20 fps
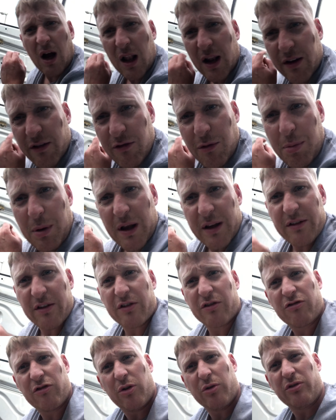I'll replace the
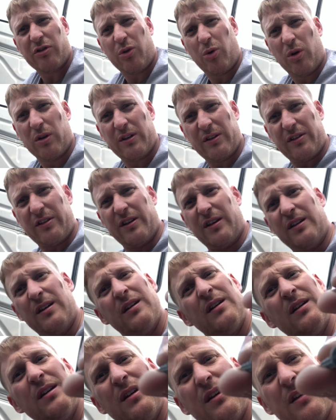screws that hold this in.
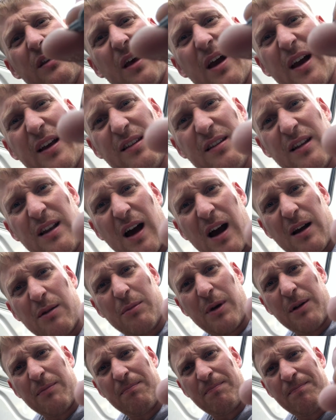Heads are knackered,
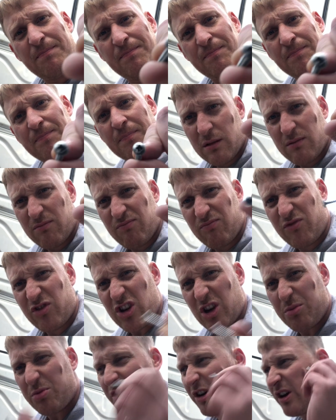man.
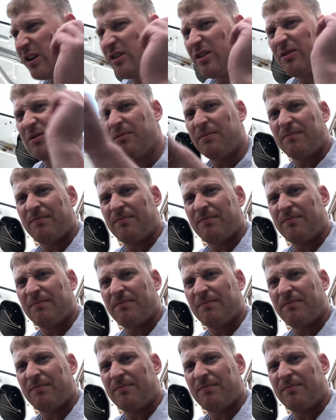Cheap shite.